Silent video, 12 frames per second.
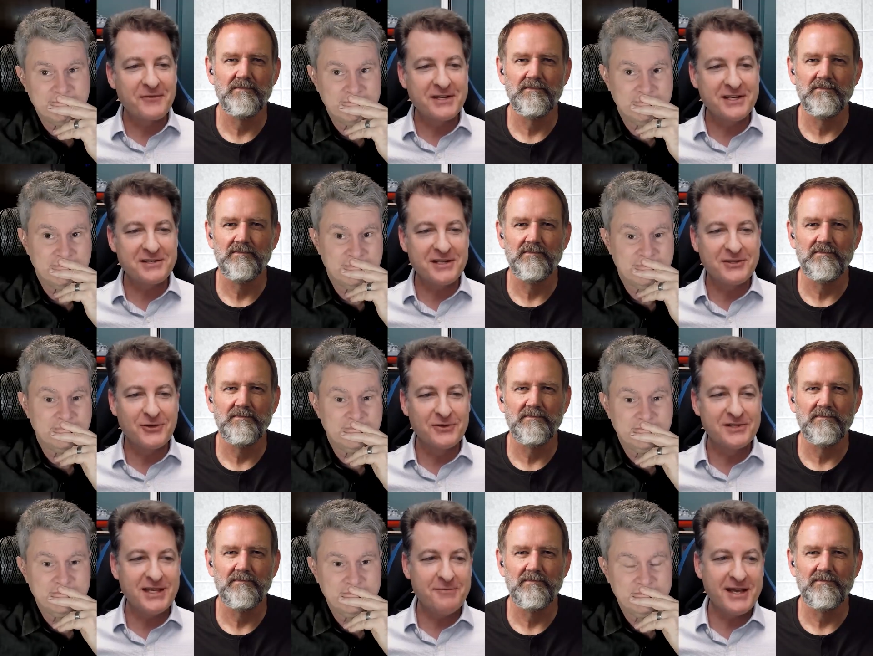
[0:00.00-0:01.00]
Speaker 1: for Disney told
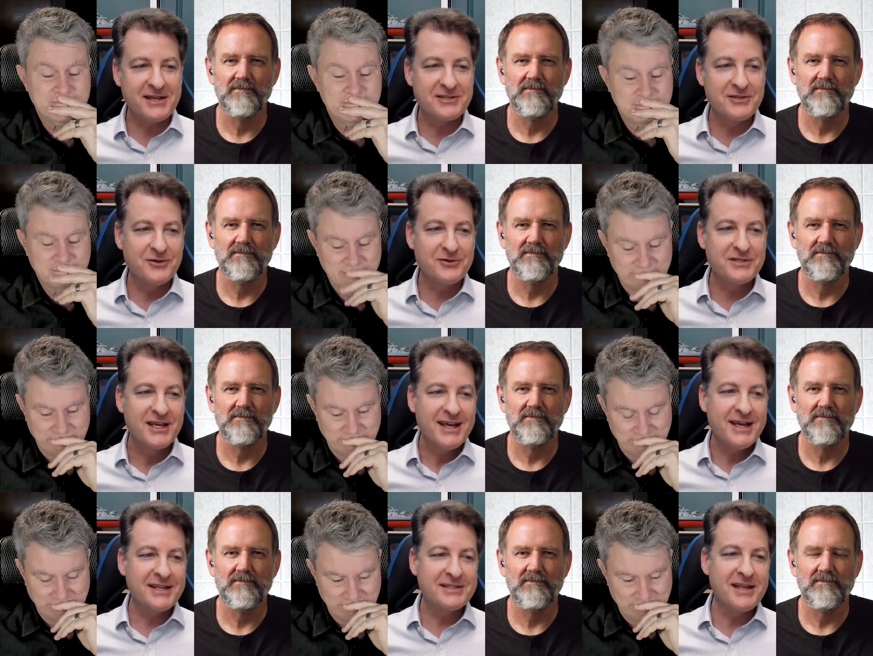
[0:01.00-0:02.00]
C B S News.
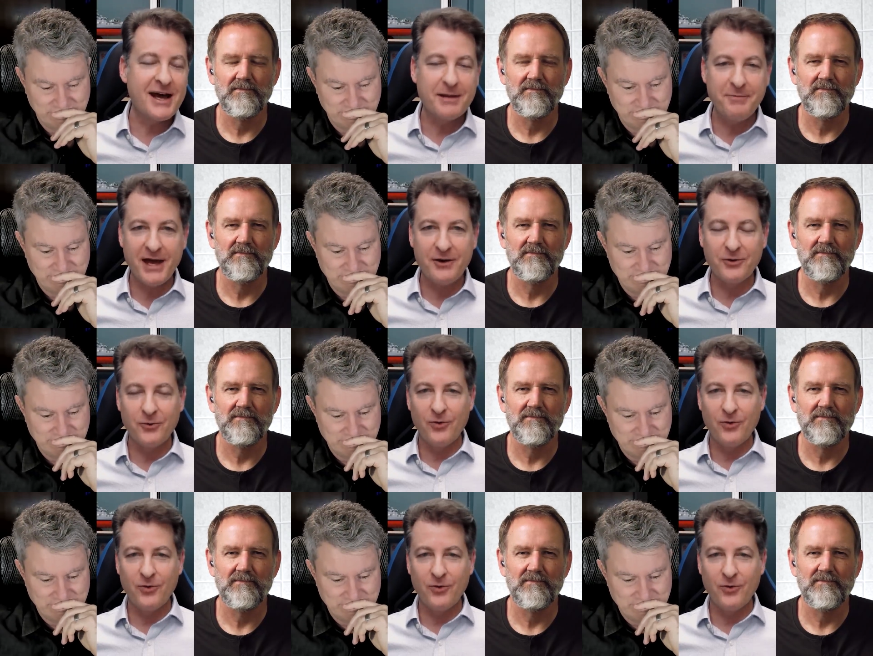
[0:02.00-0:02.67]
It's not about